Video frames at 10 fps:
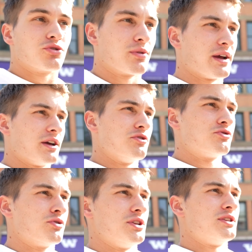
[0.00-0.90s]
great.
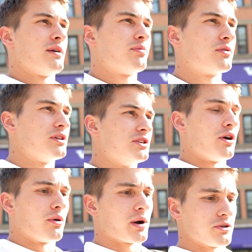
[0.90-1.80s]
I typically don't.